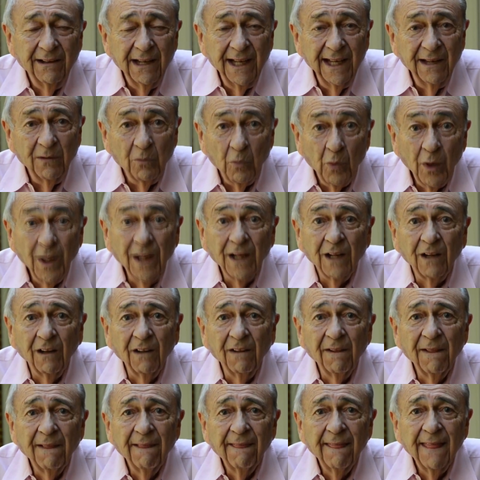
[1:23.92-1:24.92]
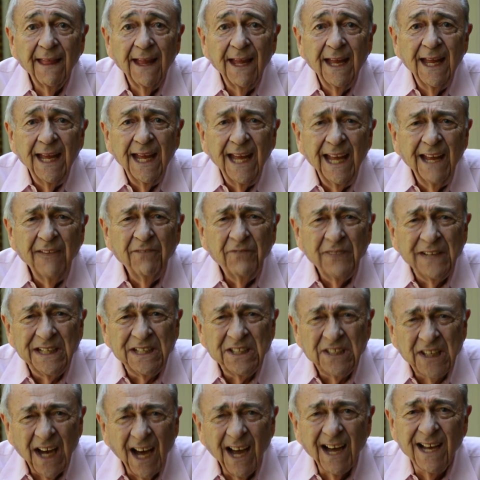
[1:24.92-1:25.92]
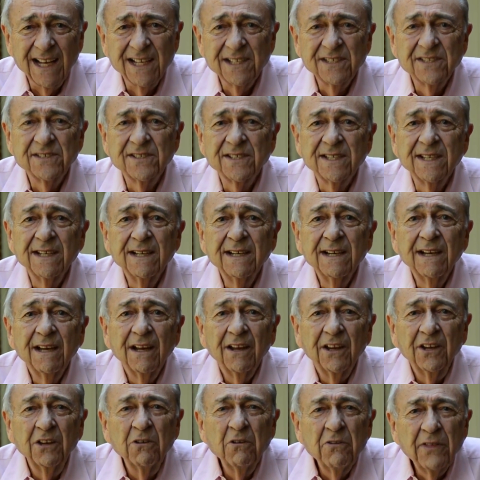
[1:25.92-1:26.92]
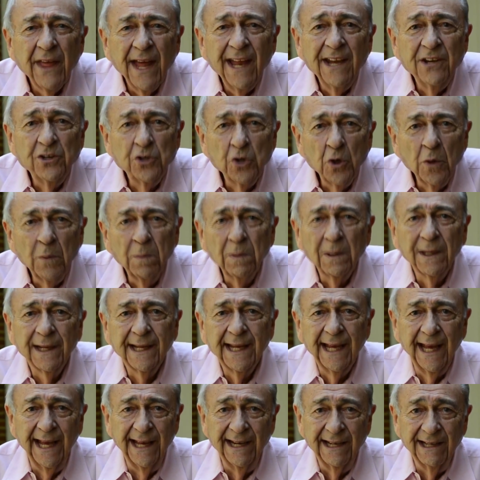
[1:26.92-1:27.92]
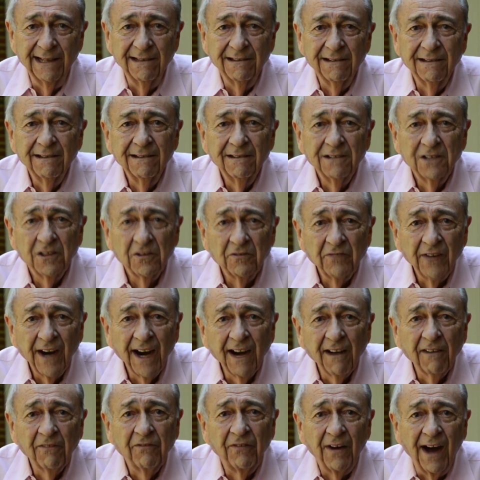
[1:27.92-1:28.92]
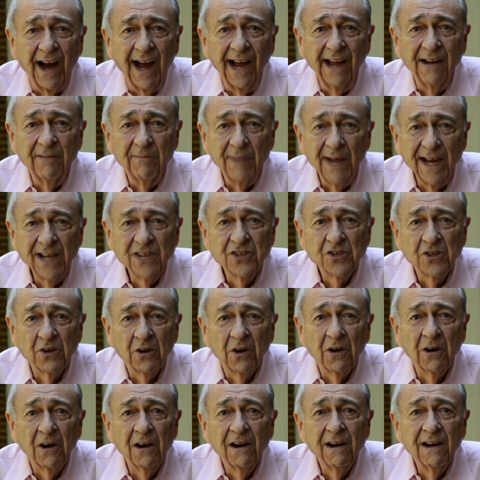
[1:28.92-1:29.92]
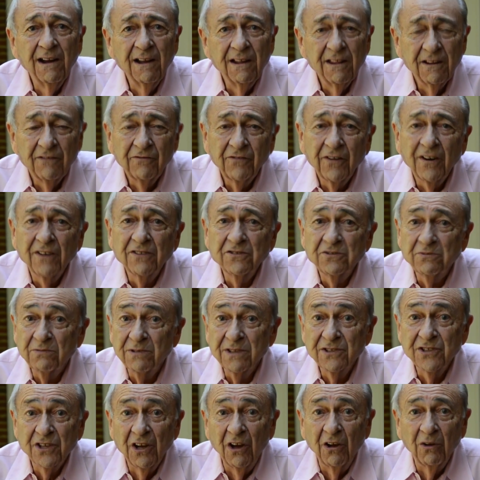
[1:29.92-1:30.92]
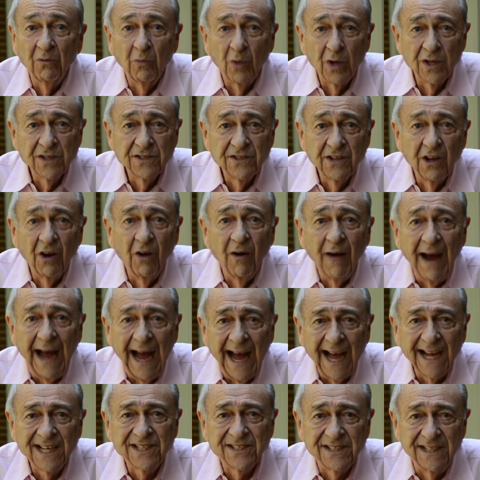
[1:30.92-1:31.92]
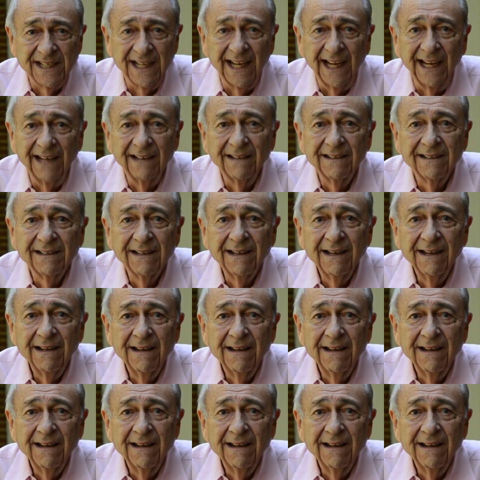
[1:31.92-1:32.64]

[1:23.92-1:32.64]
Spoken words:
it will. If it does, you then duplicate it to verify it, make sure the first result was no accident.